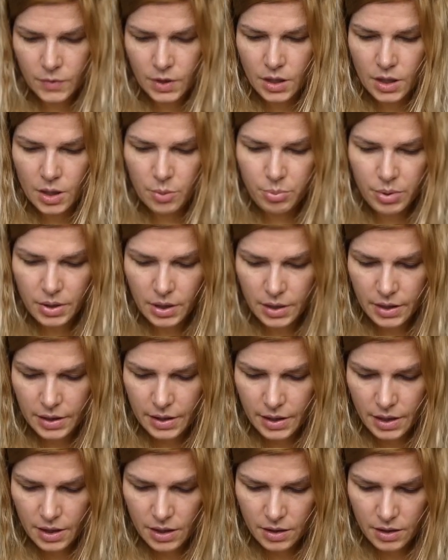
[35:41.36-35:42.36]

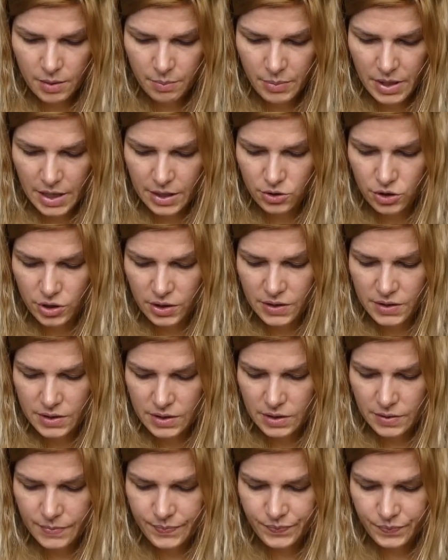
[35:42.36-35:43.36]
apply the
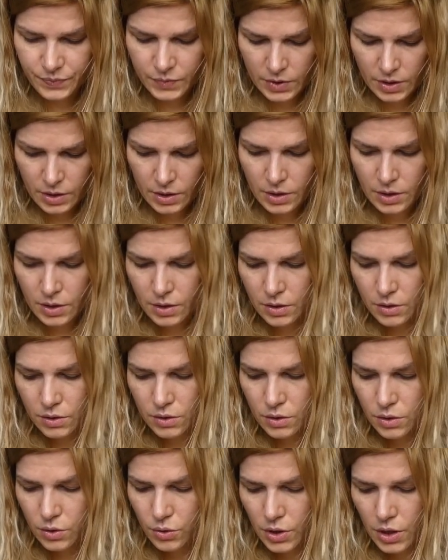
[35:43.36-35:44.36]
patches.
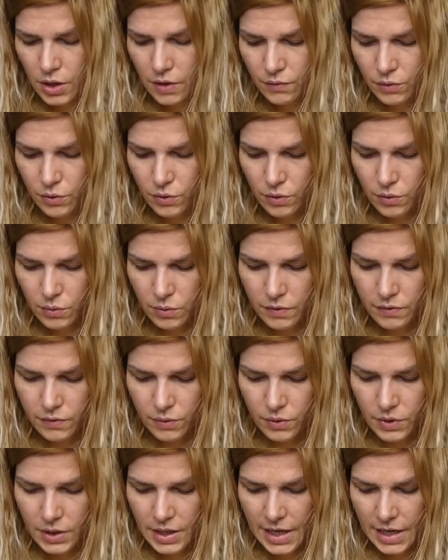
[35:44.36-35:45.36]
So you have got
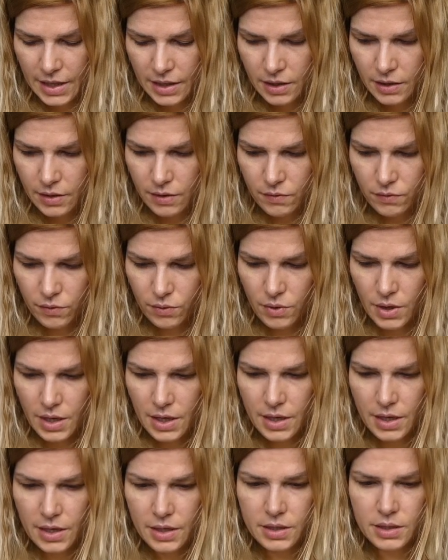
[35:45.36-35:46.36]
for neck, for
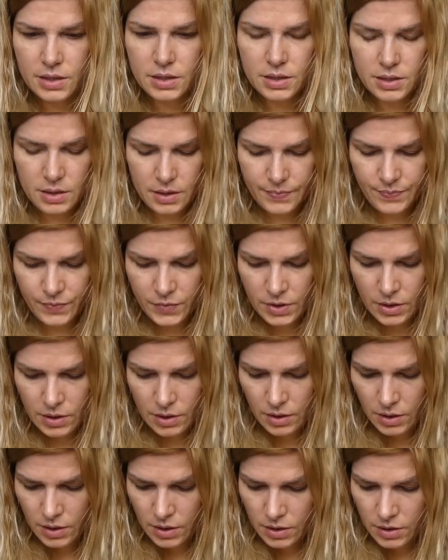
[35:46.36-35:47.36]
eyes.
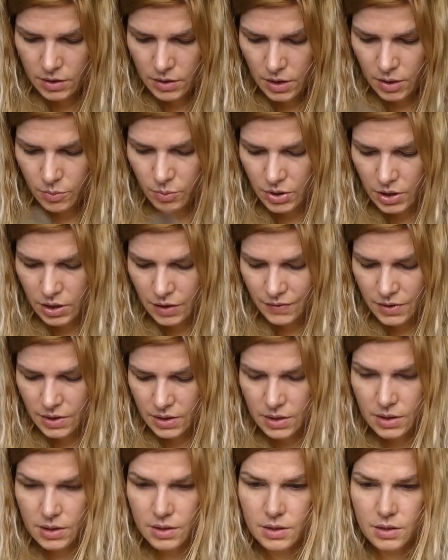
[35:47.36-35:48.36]
So I believe
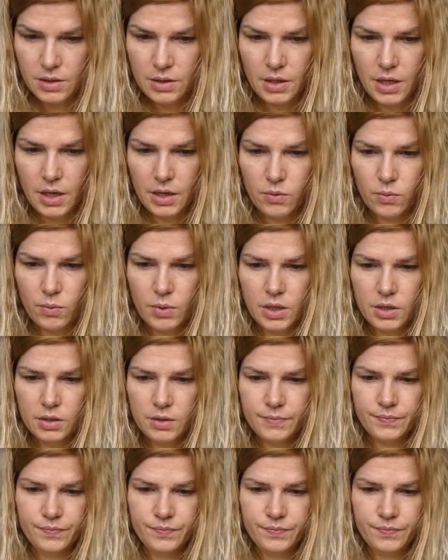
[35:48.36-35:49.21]
this is the neck one.